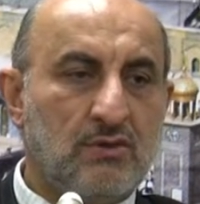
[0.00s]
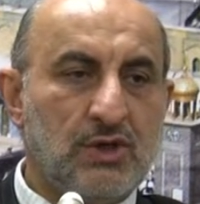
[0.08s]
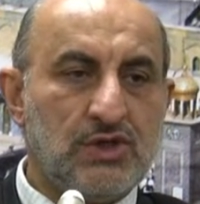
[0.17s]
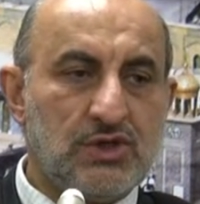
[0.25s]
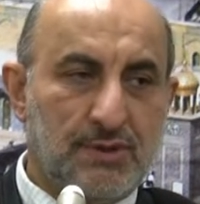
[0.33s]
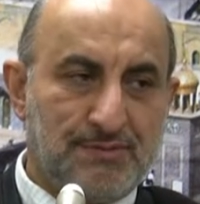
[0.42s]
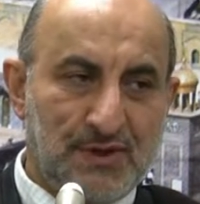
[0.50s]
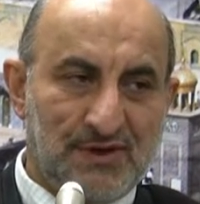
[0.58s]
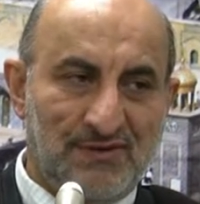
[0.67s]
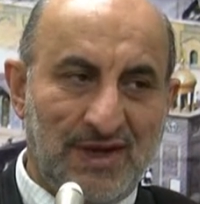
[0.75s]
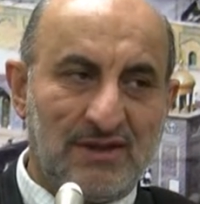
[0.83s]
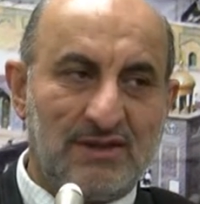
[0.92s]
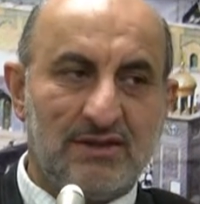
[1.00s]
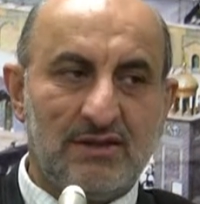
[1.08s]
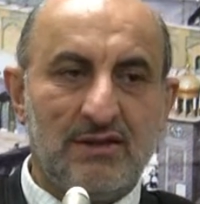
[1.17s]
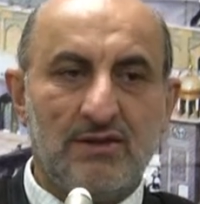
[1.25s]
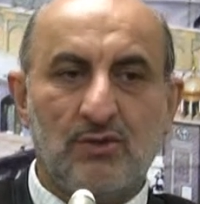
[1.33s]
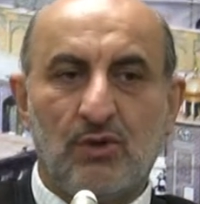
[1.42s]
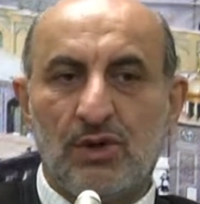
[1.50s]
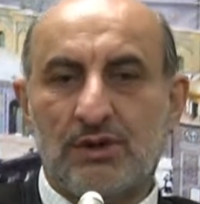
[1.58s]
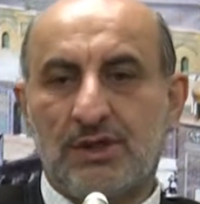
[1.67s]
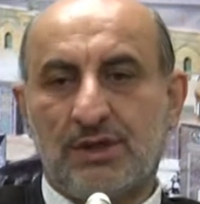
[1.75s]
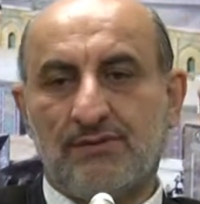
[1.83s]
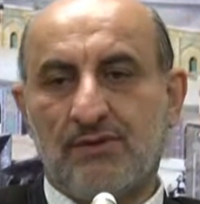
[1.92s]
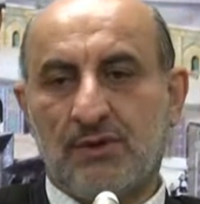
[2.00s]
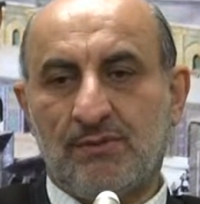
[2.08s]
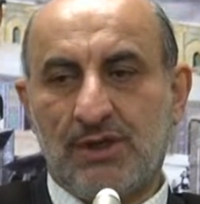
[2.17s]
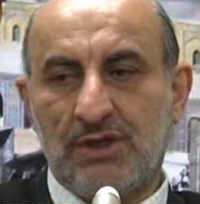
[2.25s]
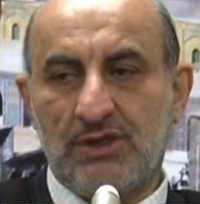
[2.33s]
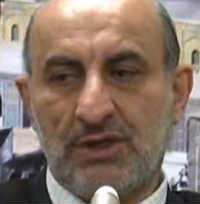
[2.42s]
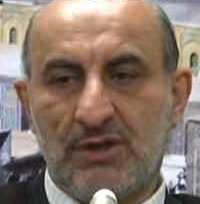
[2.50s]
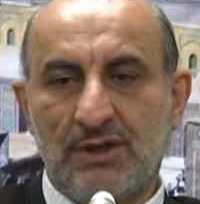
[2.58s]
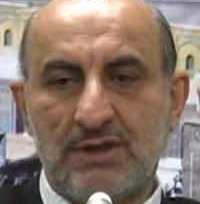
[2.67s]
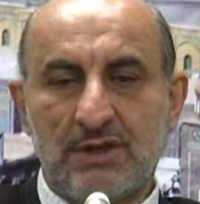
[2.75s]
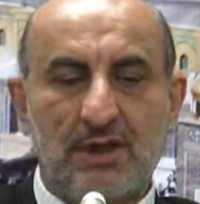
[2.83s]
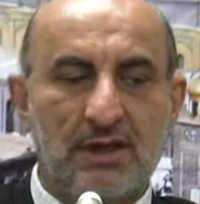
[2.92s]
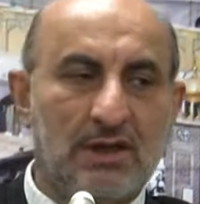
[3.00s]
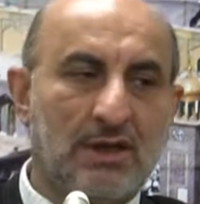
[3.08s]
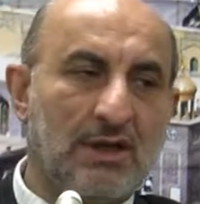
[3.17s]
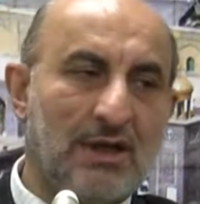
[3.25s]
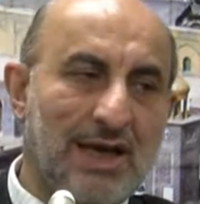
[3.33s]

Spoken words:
which prevent water from reaching the skin,